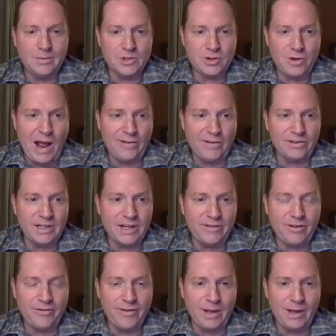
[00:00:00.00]
am traveling.
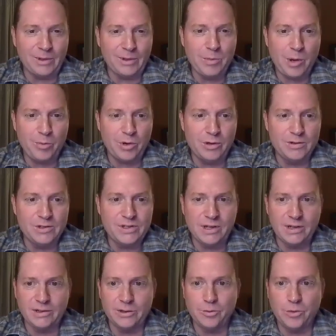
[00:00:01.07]
I have a family member who's
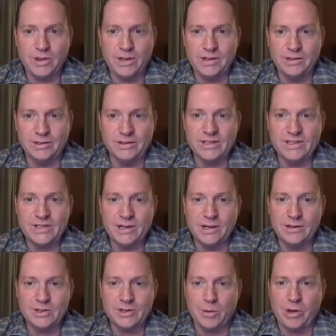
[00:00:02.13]
dealing with an illness
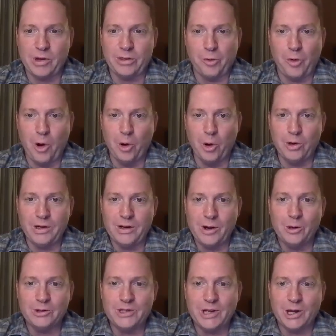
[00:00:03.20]
here, so I'm on the road in
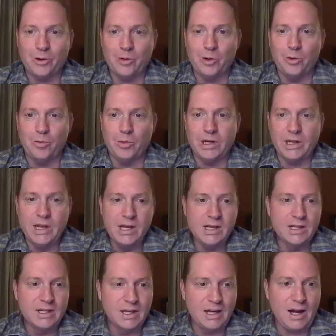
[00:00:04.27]
a hotel room, but
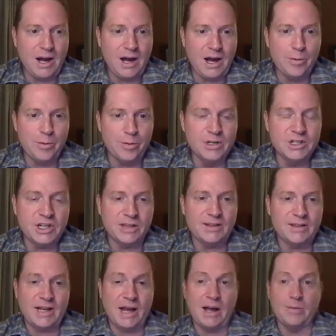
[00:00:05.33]
I
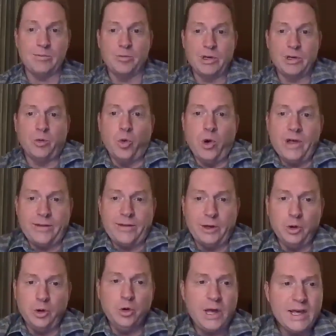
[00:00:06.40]
appreciate the time to be with
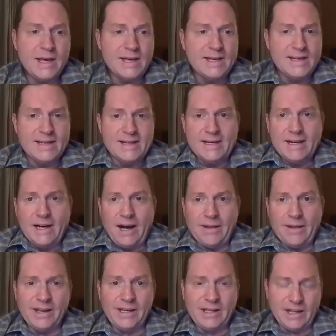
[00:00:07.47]
you.
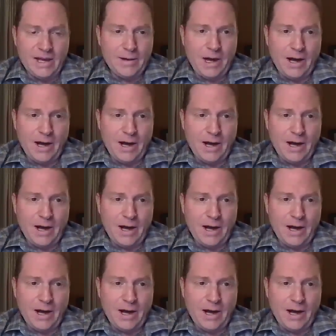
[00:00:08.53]
I think